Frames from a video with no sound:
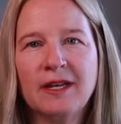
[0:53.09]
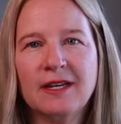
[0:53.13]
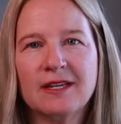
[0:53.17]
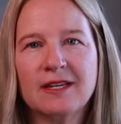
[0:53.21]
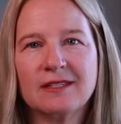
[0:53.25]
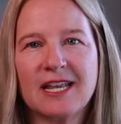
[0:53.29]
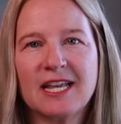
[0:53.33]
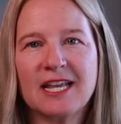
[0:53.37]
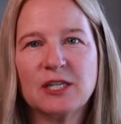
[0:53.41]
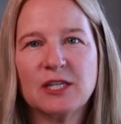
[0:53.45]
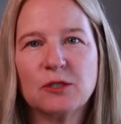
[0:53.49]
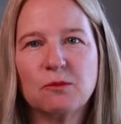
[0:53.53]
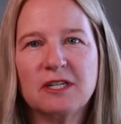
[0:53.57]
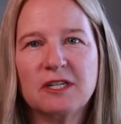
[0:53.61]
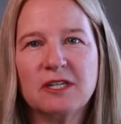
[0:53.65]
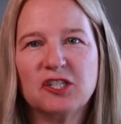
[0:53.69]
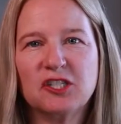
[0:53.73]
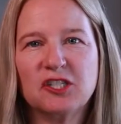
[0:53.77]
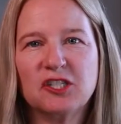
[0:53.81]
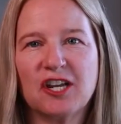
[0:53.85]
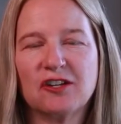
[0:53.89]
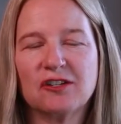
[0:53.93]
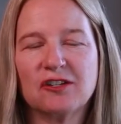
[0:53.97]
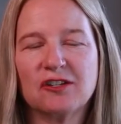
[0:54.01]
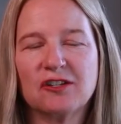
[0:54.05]
us as we
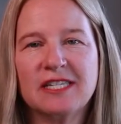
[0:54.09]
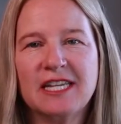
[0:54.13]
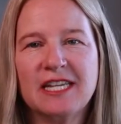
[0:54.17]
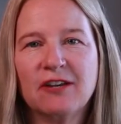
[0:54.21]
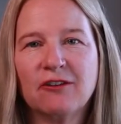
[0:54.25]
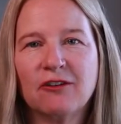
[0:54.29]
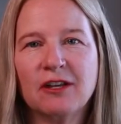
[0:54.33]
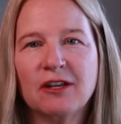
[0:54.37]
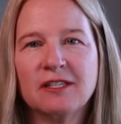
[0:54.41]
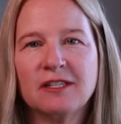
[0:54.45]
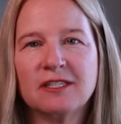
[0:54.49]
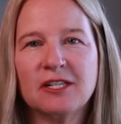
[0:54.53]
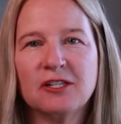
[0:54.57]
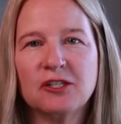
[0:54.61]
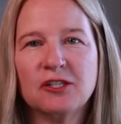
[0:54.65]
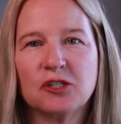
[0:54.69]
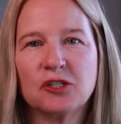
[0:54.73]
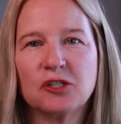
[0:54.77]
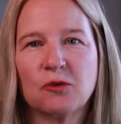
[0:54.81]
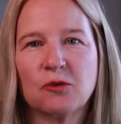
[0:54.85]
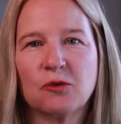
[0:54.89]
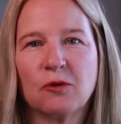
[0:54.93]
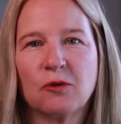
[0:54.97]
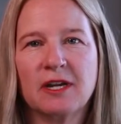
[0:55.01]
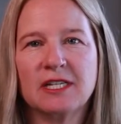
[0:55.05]
share secrets and
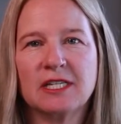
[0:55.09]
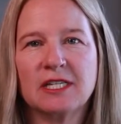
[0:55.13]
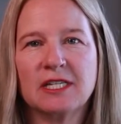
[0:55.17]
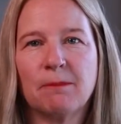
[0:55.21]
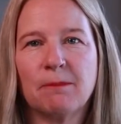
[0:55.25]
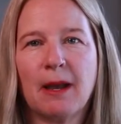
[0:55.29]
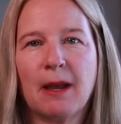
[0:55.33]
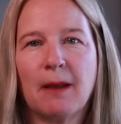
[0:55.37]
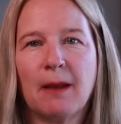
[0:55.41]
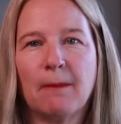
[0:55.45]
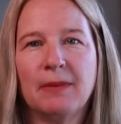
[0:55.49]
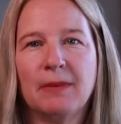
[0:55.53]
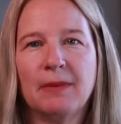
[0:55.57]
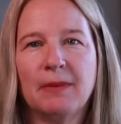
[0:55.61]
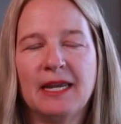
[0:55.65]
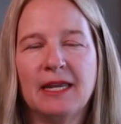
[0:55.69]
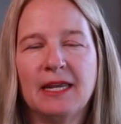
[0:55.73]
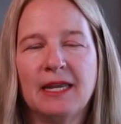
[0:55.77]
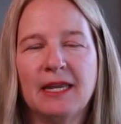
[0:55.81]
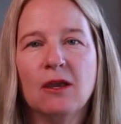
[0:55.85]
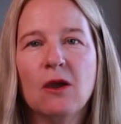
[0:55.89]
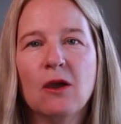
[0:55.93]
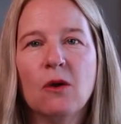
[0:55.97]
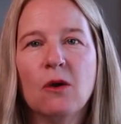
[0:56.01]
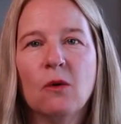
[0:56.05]
stories about
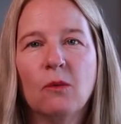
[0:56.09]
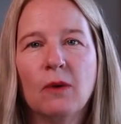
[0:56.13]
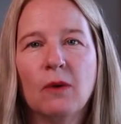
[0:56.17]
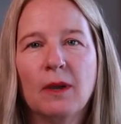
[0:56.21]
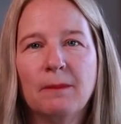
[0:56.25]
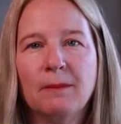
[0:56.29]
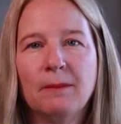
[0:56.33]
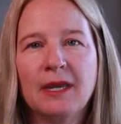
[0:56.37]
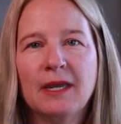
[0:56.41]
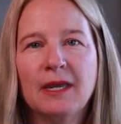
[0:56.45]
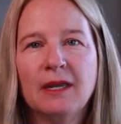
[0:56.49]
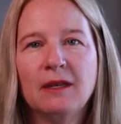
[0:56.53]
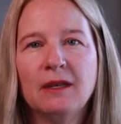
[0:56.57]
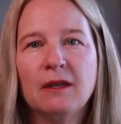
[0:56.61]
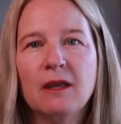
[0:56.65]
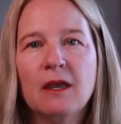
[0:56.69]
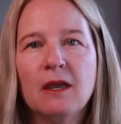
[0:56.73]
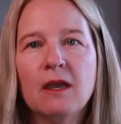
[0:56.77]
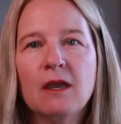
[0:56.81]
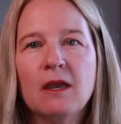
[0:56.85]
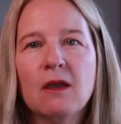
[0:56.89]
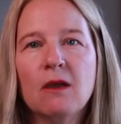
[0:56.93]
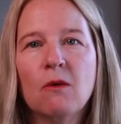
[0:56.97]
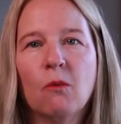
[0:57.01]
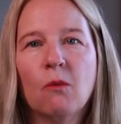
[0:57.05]
being women,
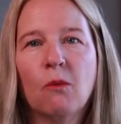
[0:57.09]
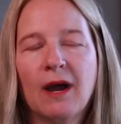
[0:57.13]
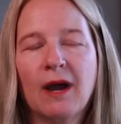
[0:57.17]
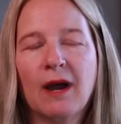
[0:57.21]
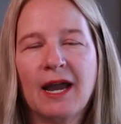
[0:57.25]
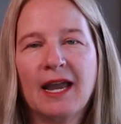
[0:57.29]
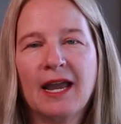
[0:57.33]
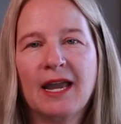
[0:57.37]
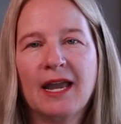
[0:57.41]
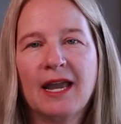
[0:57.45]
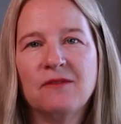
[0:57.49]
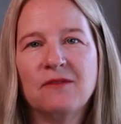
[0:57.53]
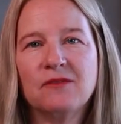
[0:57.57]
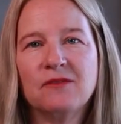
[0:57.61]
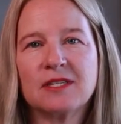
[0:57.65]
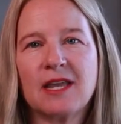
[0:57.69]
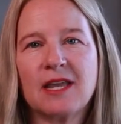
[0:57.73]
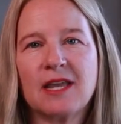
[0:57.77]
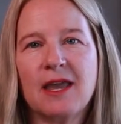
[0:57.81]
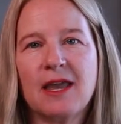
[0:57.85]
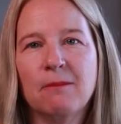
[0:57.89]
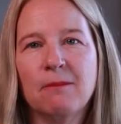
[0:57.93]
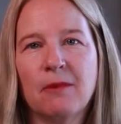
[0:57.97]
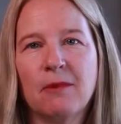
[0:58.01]
wives, and